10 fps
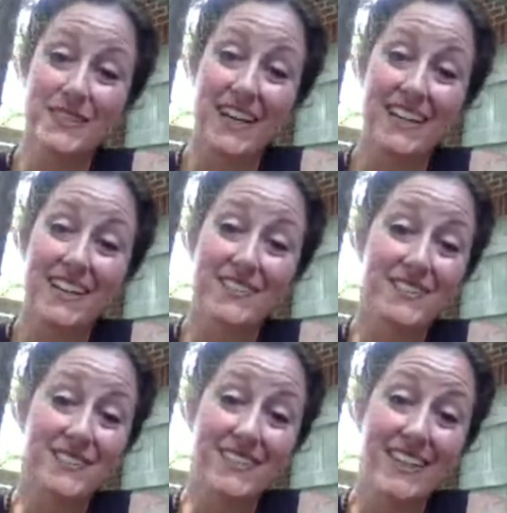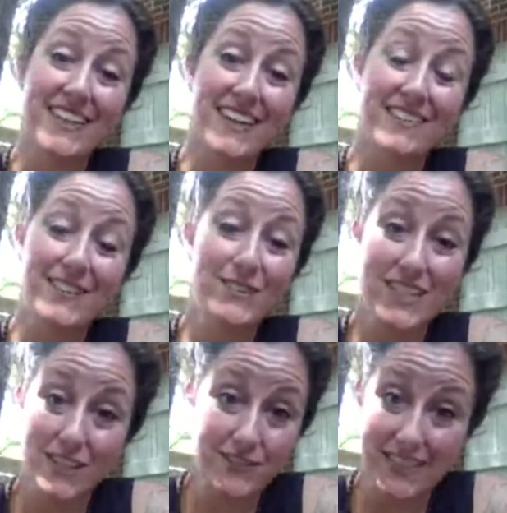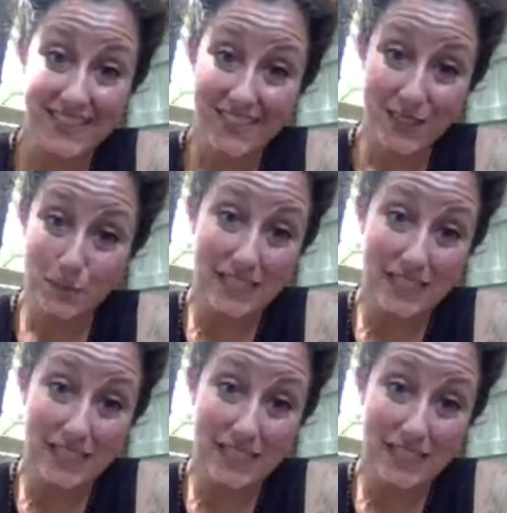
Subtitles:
I love you. Take care of yourself and each other.